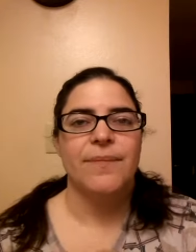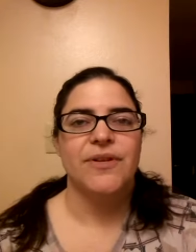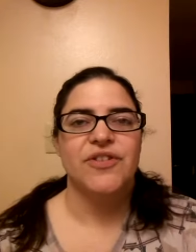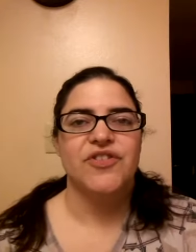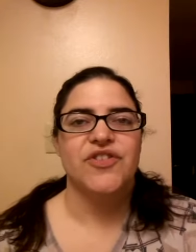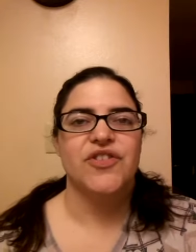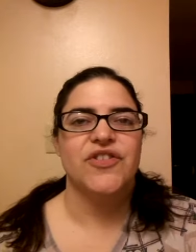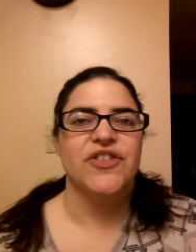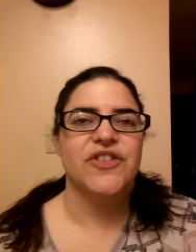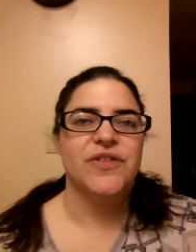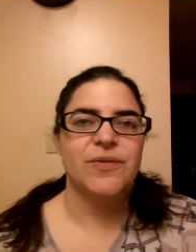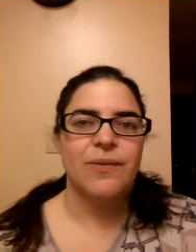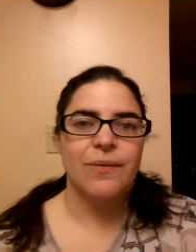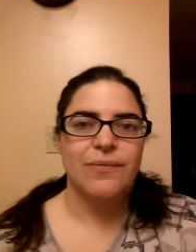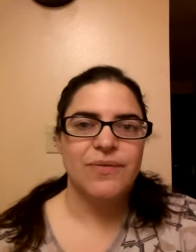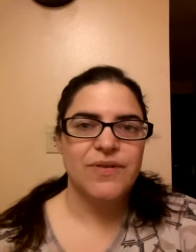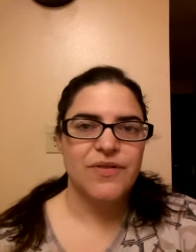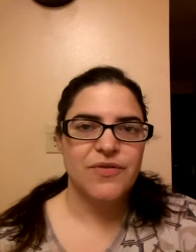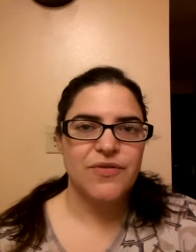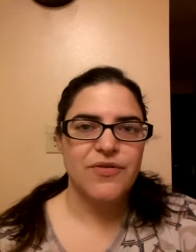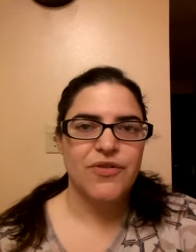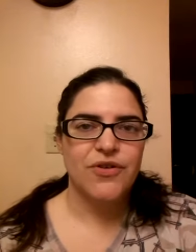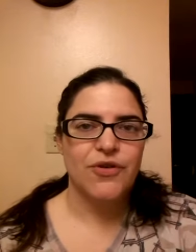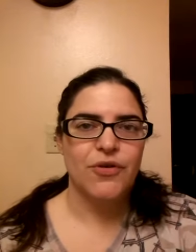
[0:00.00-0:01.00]
So this one was
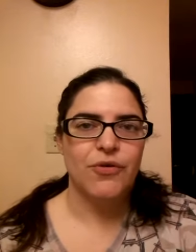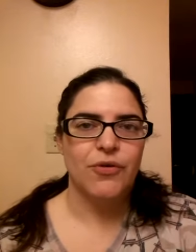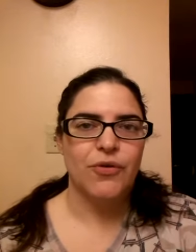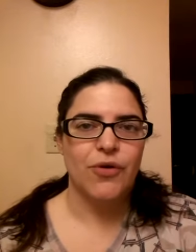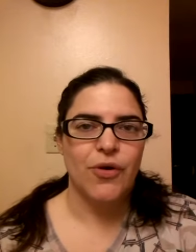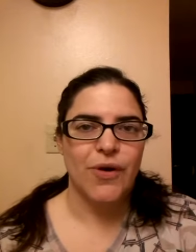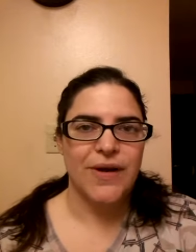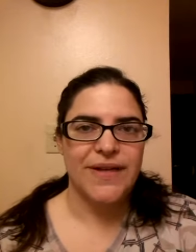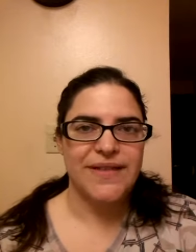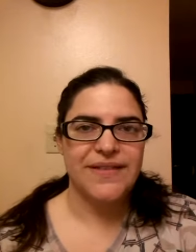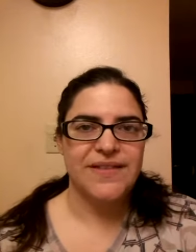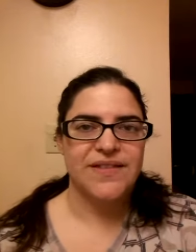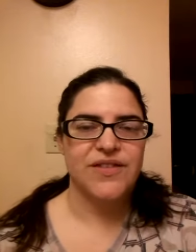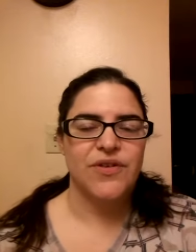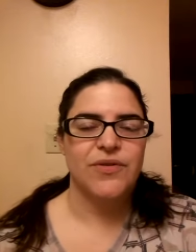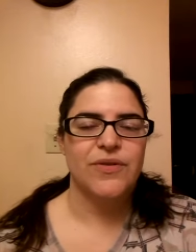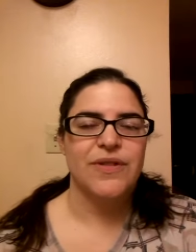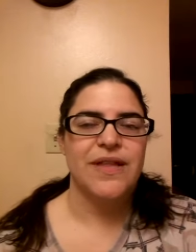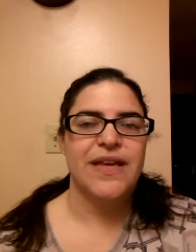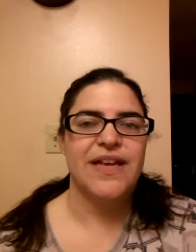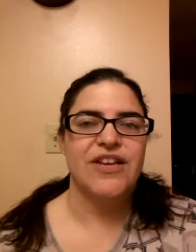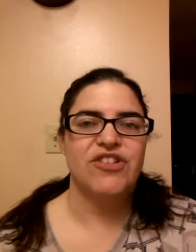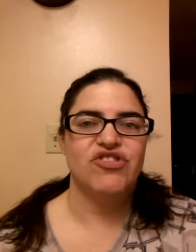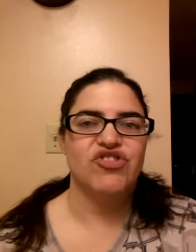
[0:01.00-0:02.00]
through the groin. So
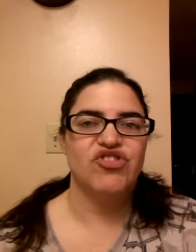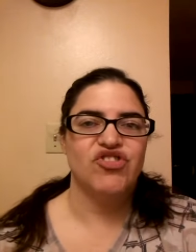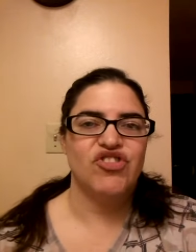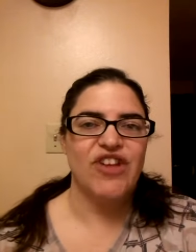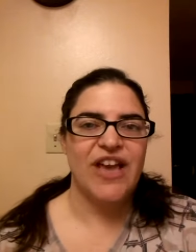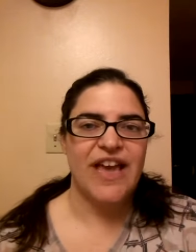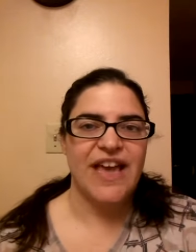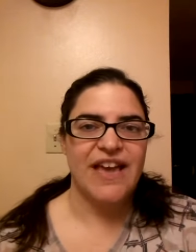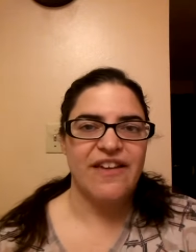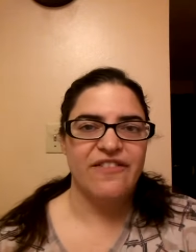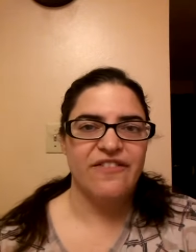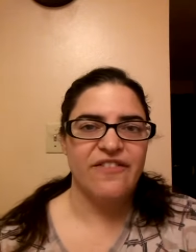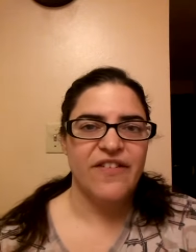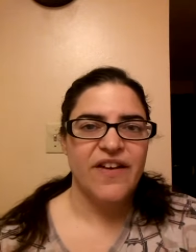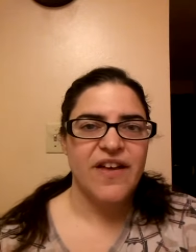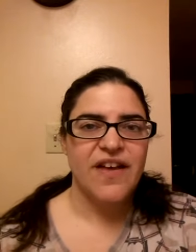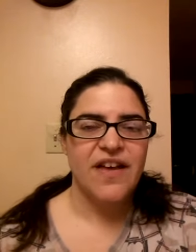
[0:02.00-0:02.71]
they shave